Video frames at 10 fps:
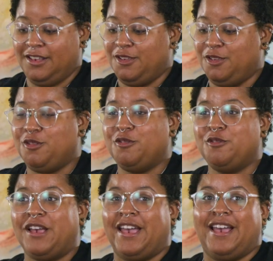Right.
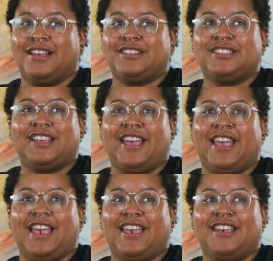You ask
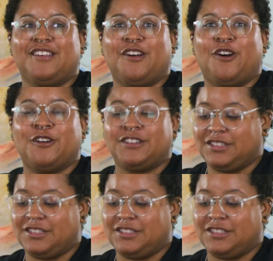a art